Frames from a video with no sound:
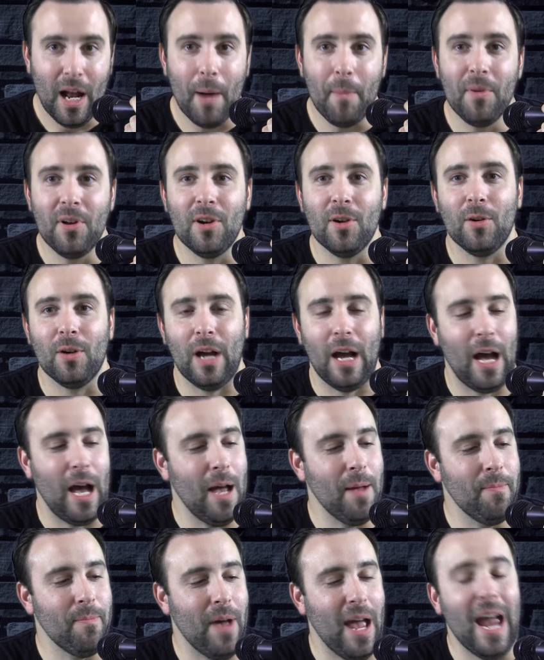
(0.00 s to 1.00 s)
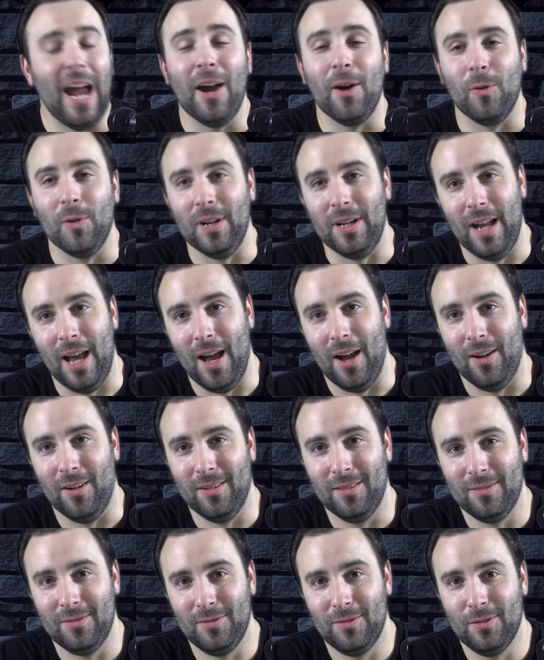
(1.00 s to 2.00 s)
But I'm angry
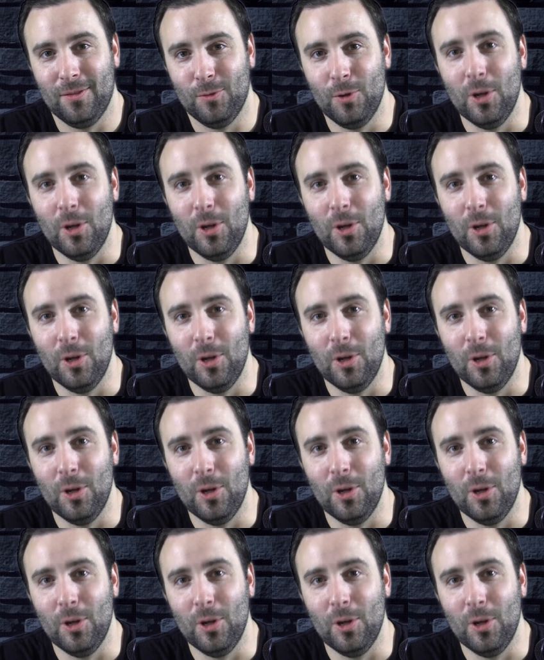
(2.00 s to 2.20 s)
now.